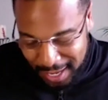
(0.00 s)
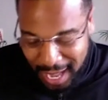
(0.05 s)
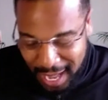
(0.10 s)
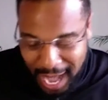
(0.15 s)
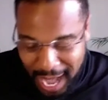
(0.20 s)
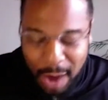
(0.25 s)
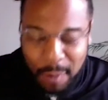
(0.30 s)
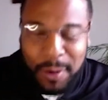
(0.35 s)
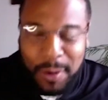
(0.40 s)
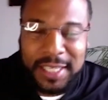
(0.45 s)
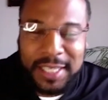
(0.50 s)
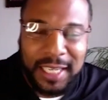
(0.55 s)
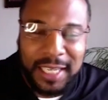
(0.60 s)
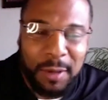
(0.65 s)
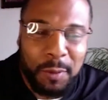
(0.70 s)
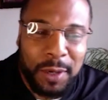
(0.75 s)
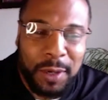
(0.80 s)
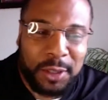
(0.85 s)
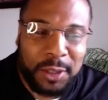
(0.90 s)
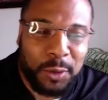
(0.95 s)
I recently
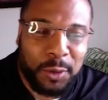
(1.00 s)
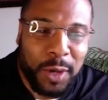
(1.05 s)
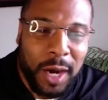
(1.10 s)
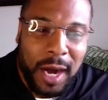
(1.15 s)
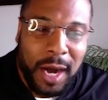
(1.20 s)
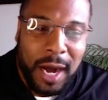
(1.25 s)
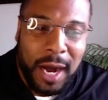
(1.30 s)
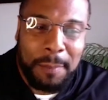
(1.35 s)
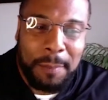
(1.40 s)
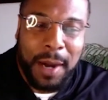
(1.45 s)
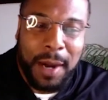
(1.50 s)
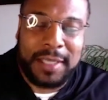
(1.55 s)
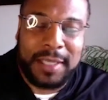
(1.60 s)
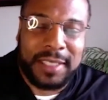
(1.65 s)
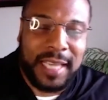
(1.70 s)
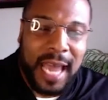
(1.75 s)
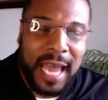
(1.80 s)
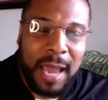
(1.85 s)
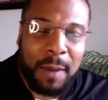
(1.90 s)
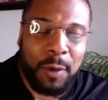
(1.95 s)
went to a Bucks
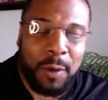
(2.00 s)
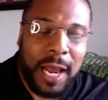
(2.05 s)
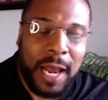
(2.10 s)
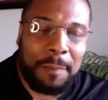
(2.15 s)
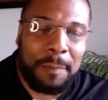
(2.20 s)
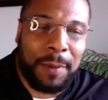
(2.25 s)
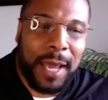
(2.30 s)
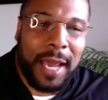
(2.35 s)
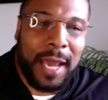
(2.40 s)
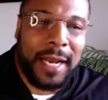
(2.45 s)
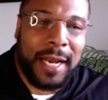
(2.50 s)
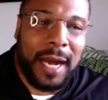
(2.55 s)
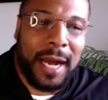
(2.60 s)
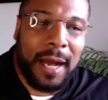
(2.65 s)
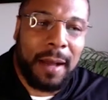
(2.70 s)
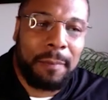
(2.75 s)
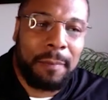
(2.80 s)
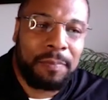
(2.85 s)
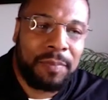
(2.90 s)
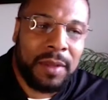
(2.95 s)
game where they played
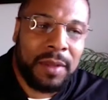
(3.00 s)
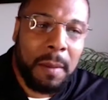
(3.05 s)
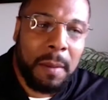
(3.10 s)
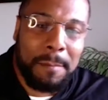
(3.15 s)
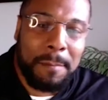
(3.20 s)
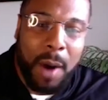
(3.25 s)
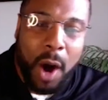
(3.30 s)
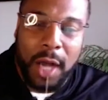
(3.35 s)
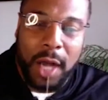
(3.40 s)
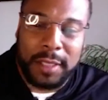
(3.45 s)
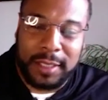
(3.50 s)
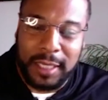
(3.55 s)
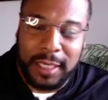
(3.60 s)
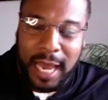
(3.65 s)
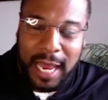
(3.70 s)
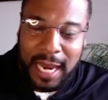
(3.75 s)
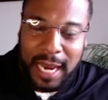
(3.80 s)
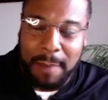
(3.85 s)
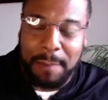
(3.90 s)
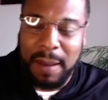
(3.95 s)
Boston,
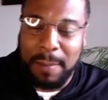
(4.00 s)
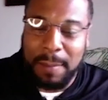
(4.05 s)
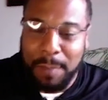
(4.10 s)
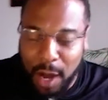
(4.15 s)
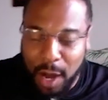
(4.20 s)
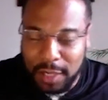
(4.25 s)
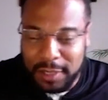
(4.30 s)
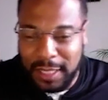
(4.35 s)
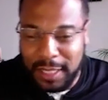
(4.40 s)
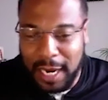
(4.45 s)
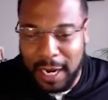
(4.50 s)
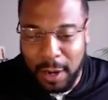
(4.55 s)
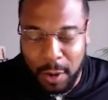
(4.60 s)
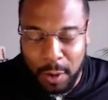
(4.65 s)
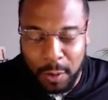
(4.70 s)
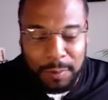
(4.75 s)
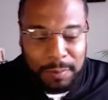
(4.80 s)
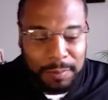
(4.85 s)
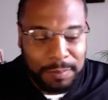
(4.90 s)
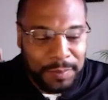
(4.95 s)
and they beat Boston at
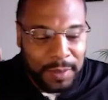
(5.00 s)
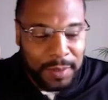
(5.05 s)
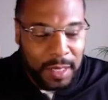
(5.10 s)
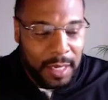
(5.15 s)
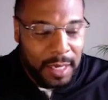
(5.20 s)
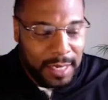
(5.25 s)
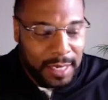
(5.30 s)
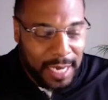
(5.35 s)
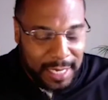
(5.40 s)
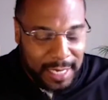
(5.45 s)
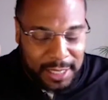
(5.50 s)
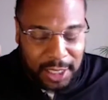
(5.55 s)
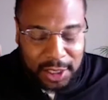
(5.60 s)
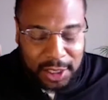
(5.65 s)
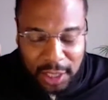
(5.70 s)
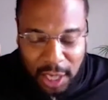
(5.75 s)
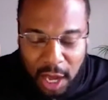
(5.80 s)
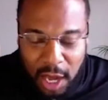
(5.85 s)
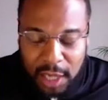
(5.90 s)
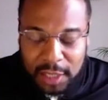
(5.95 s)
home. They just
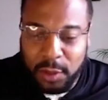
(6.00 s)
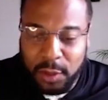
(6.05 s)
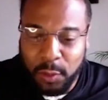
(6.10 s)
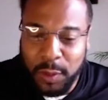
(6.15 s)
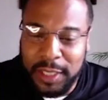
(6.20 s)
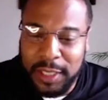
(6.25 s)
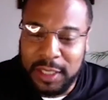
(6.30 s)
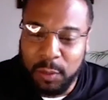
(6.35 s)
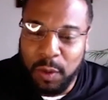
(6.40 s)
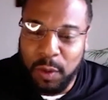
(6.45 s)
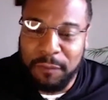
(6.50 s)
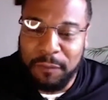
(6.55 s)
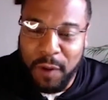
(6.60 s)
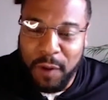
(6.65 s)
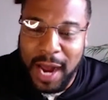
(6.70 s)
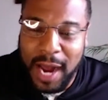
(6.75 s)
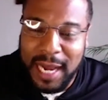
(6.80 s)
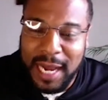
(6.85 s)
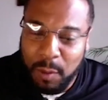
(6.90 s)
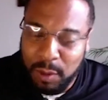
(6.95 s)
lost the recent one
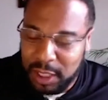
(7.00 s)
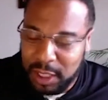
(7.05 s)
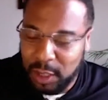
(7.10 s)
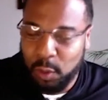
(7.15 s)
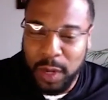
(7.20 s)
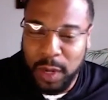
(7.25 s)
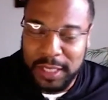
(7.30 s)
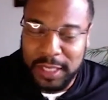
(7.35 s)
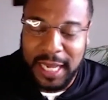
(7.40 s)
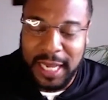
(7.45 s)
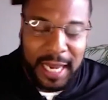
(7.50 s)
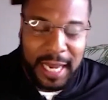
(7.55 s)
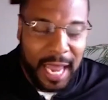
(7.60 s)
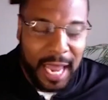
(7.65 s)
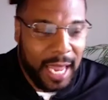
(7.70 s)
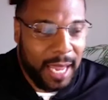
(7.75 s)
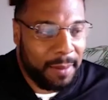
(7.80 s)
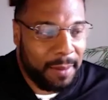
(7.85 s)
Friday. I went to the Wednesday game.